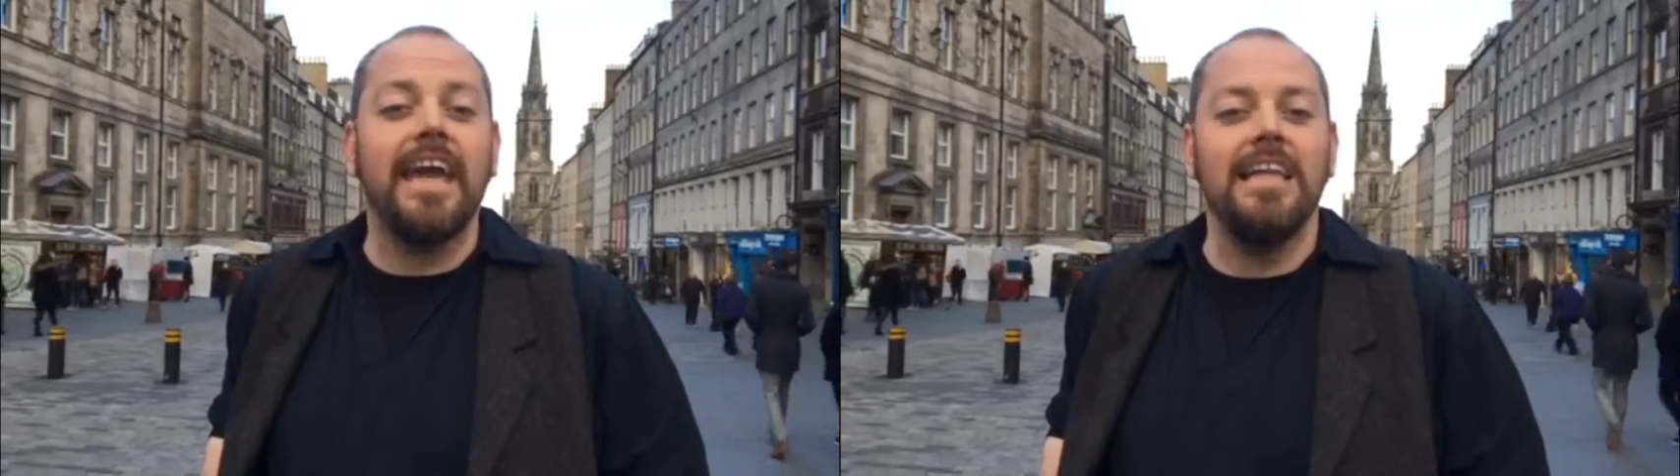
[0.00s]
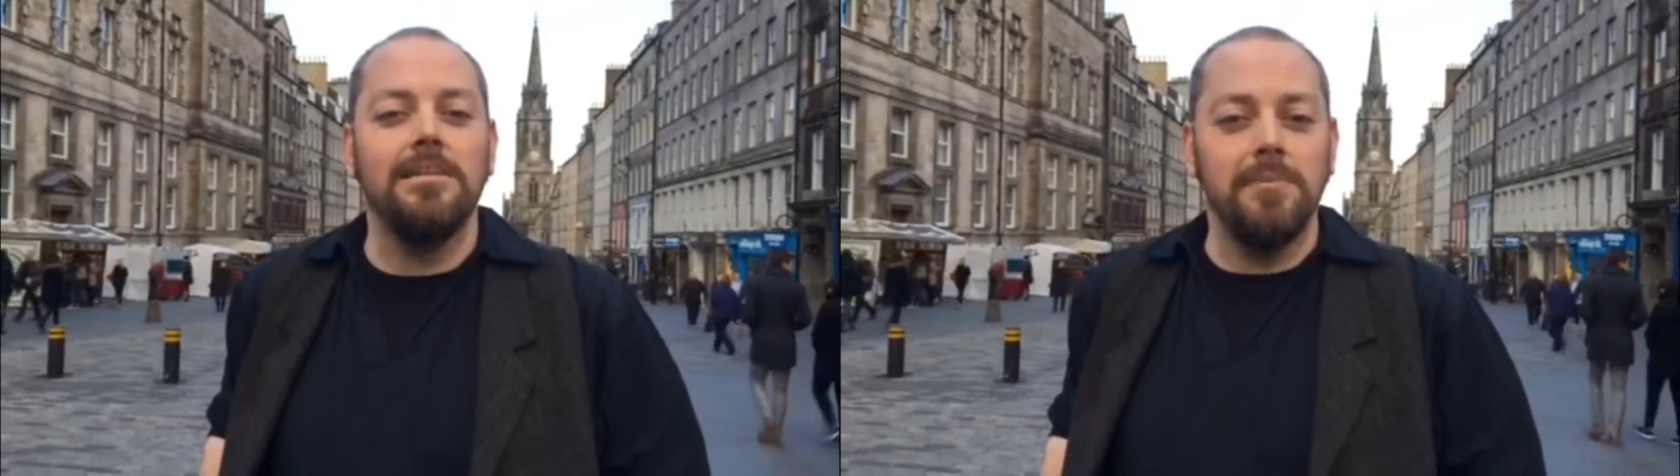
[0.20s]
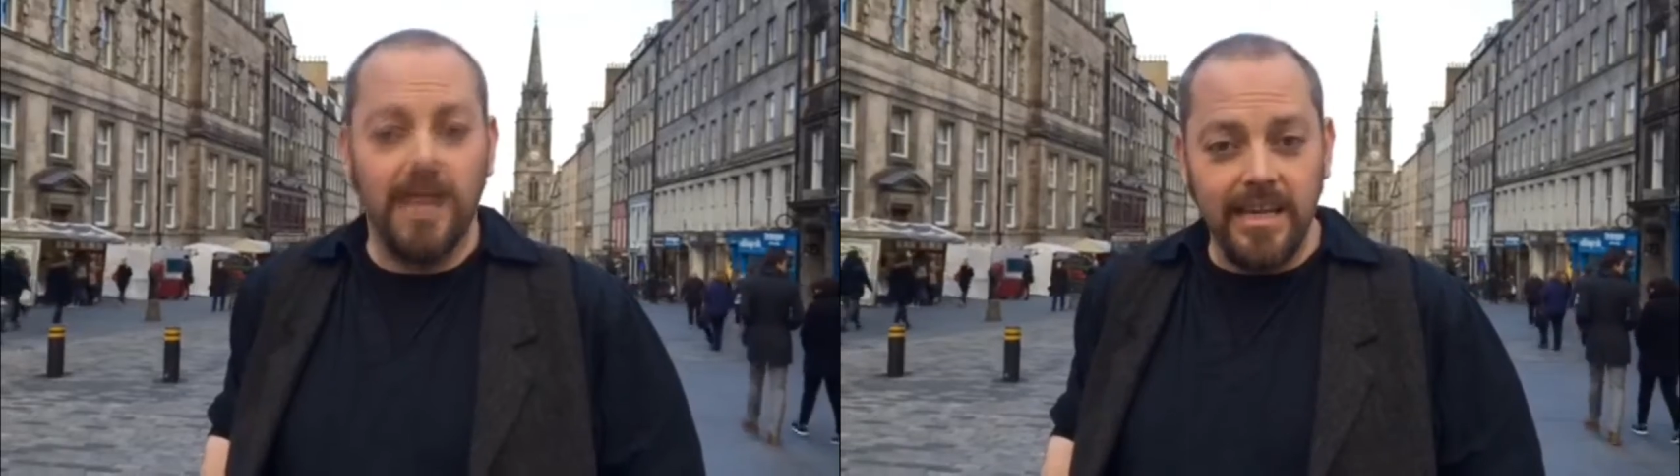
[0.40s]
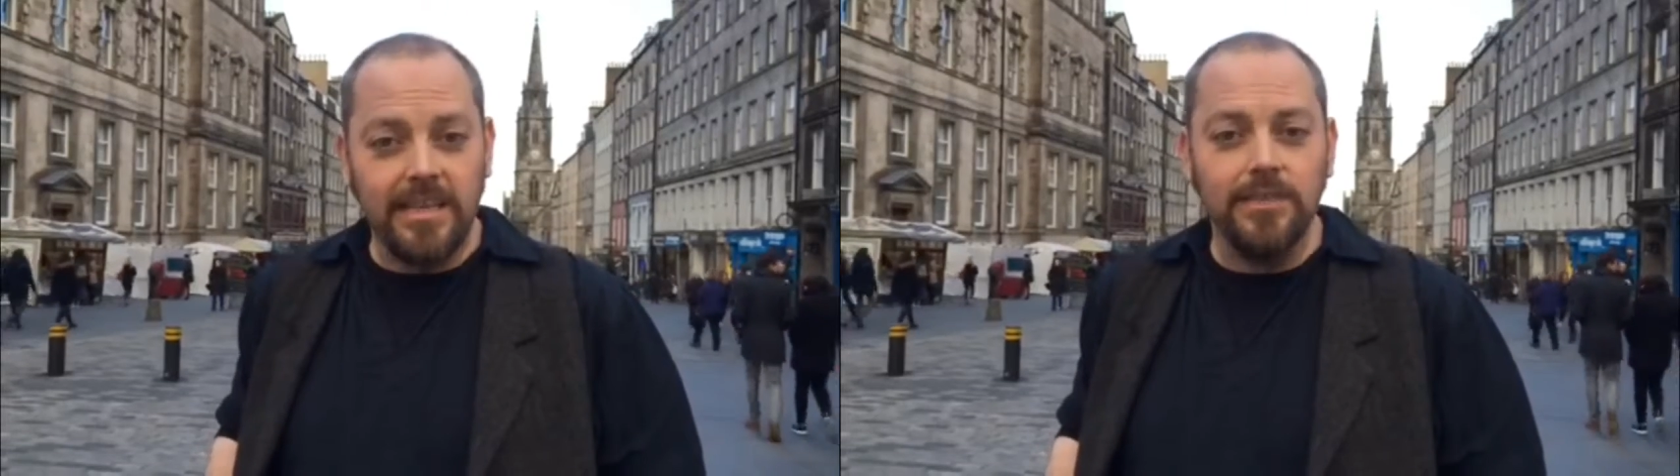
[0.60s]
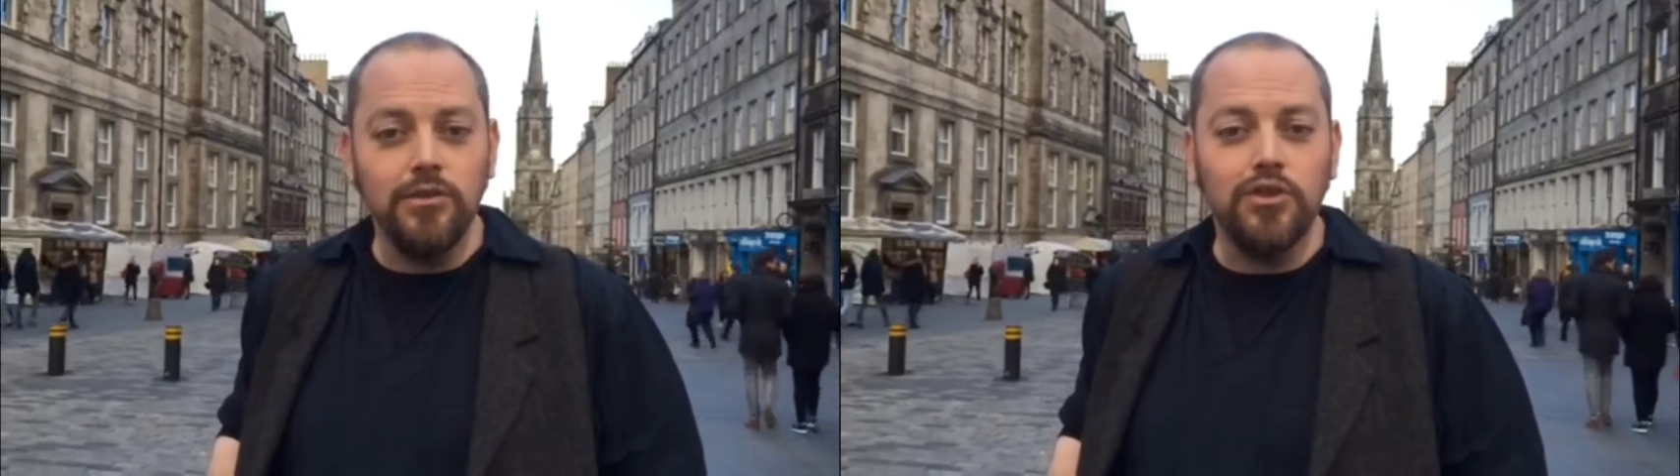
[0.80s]
Calum
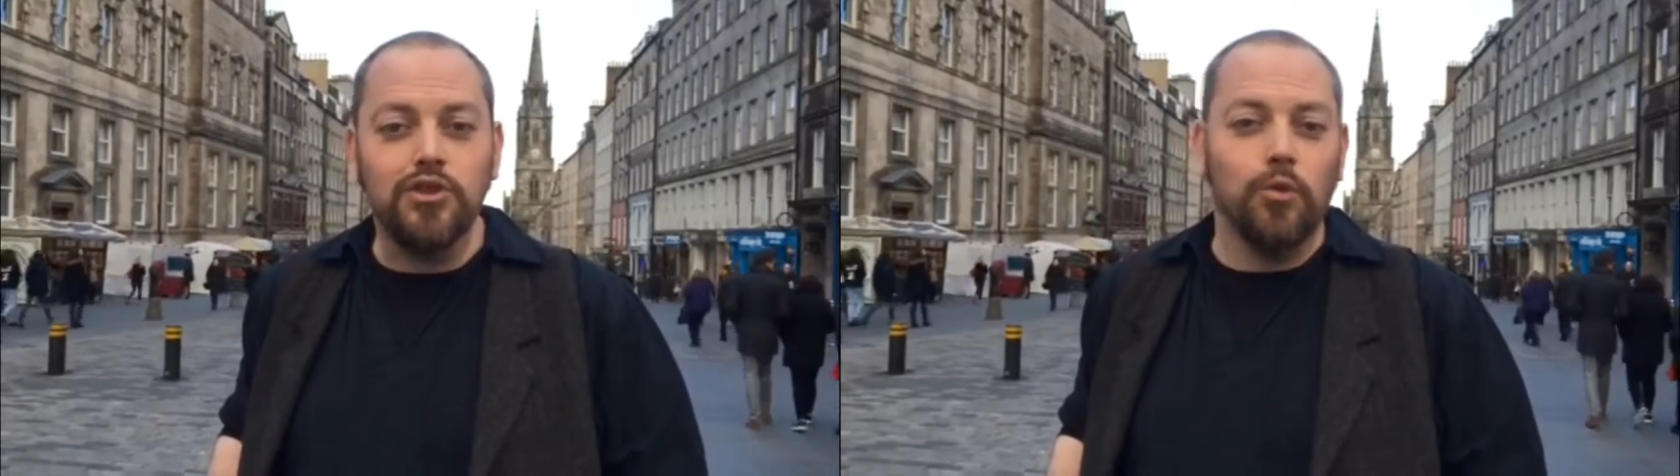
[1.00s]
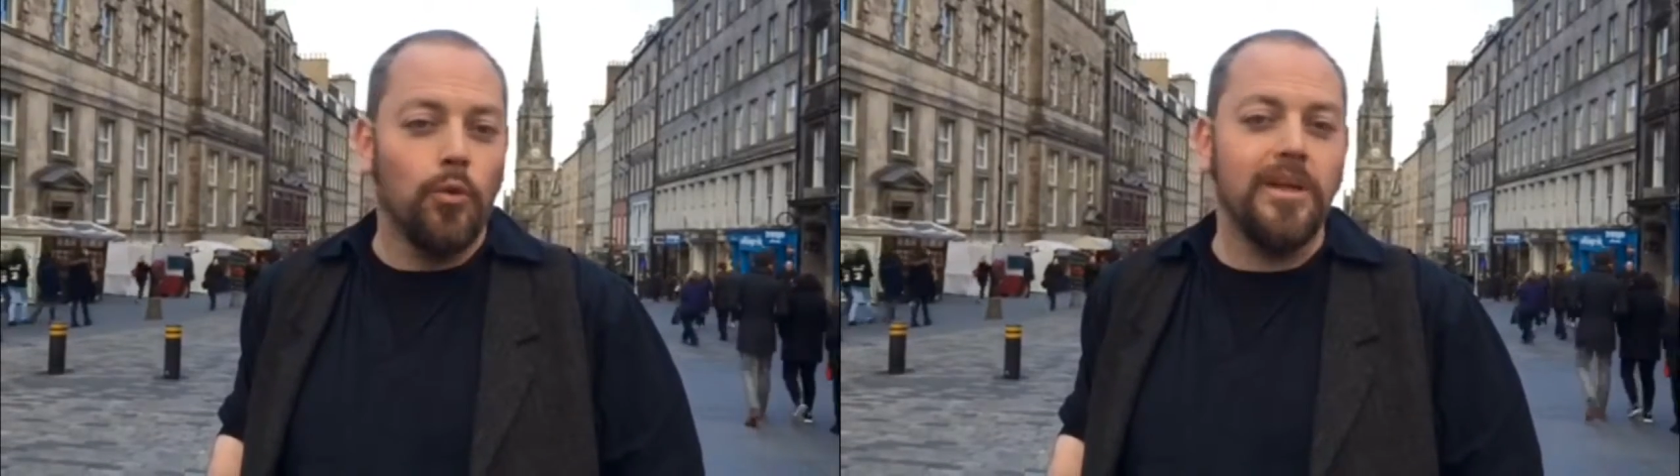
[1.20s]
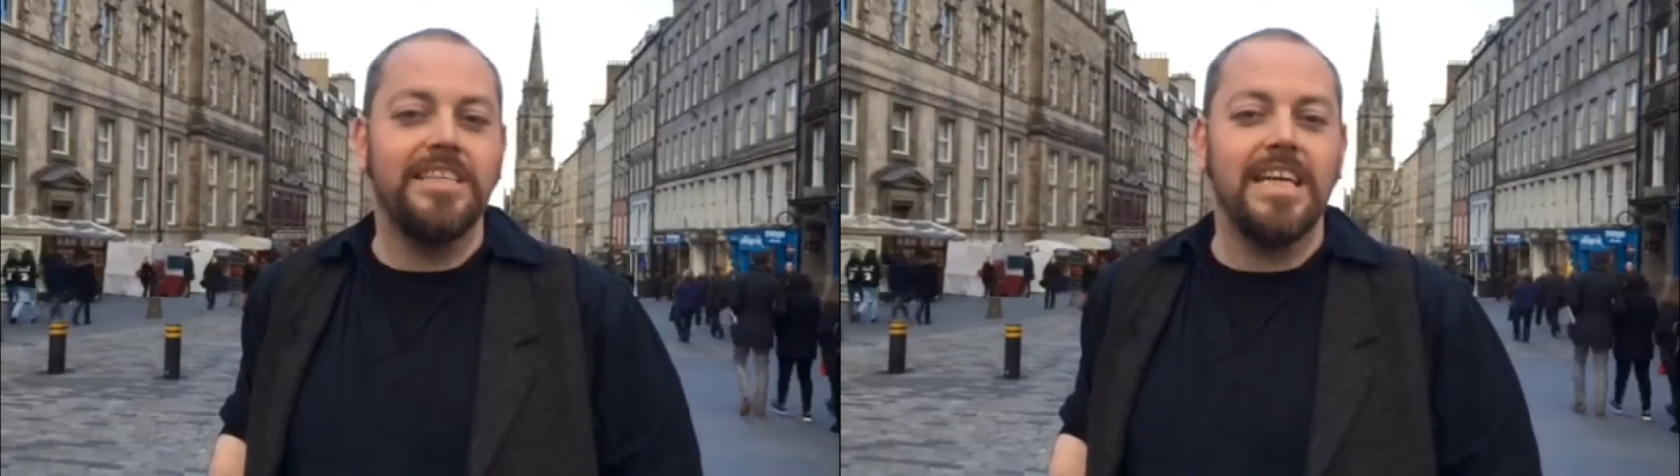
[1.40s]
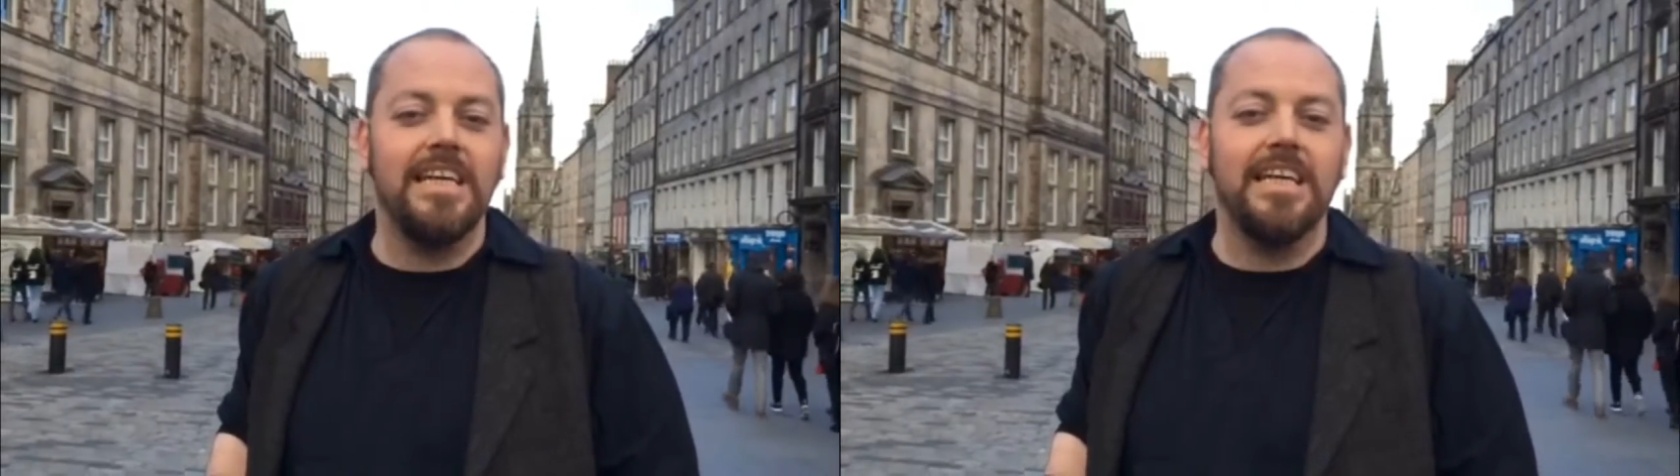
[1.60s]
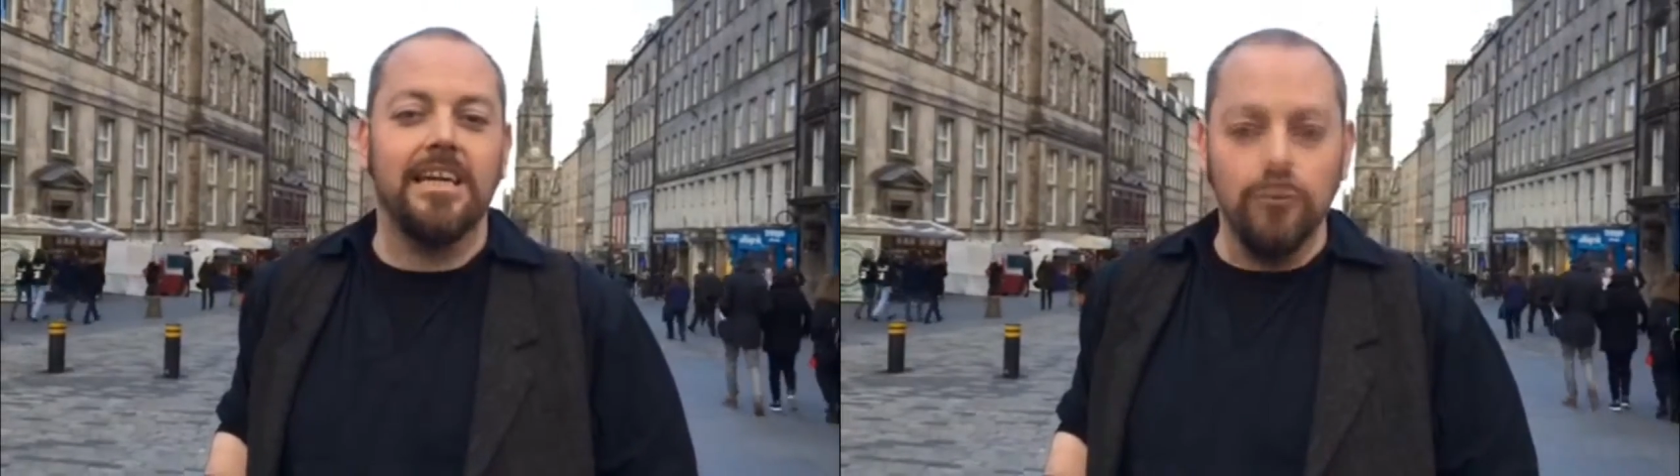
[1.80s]
Lykan,
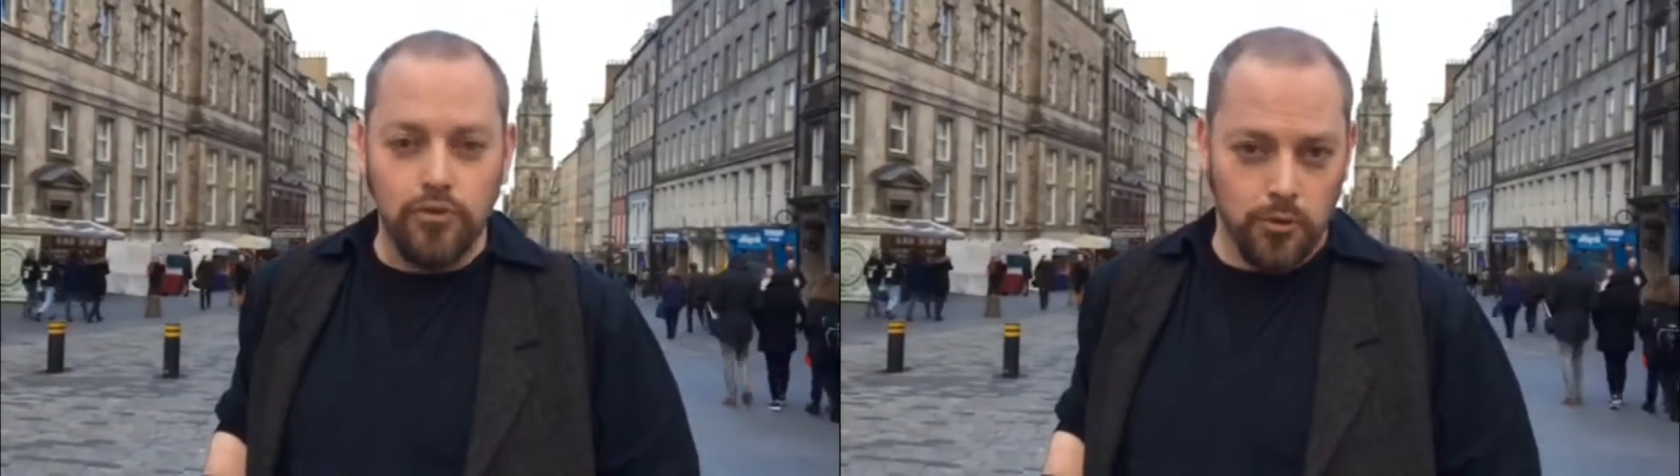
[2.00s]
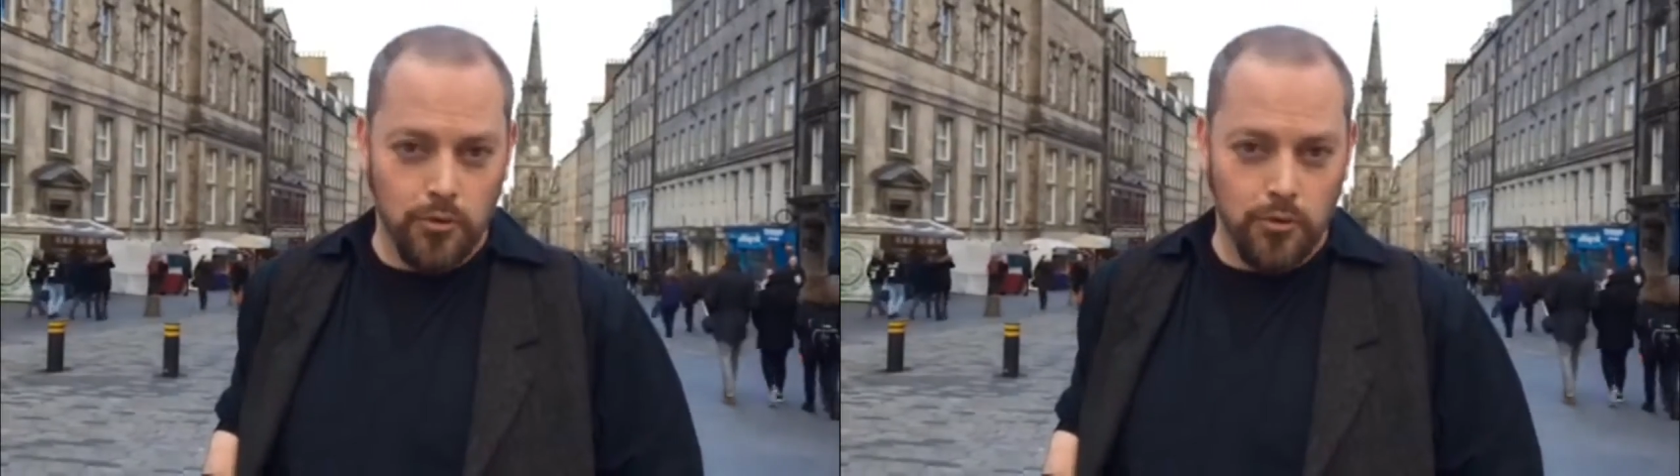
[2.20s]
Storytelling and